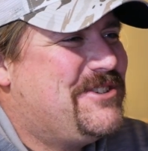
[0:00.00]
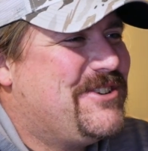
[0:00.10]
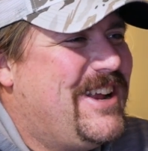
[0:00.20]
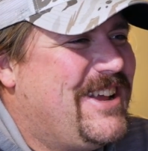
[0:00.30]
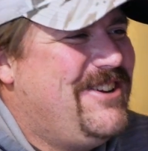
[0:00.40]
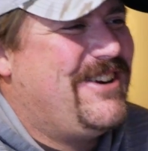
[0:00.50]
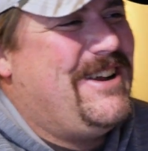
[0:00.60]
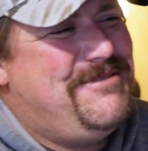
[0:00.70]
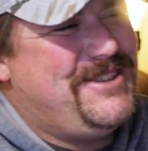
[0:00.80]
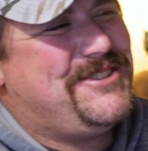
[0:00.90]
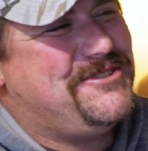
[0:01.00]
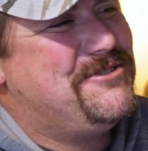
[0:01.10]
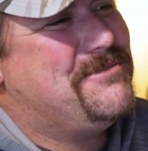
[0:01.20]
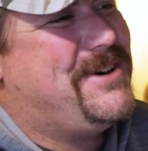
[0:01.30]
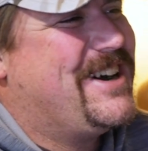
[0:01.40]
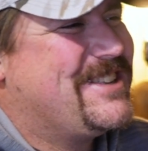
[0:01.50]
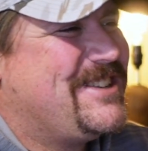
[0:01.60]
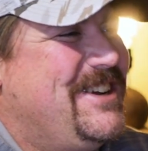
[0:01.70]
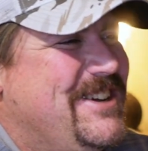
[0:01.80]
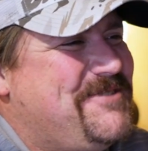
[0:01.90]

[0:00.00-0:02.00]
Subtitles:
to actually try and hold, because the